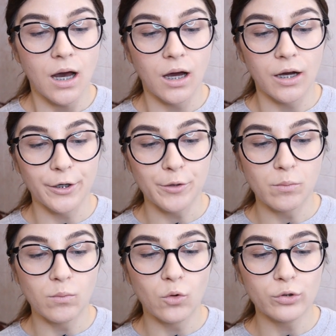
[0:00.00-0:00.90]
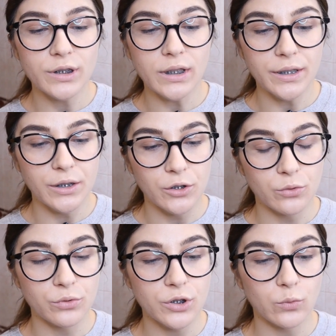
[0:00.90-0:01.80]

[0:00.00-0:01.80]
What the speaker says: are mostly used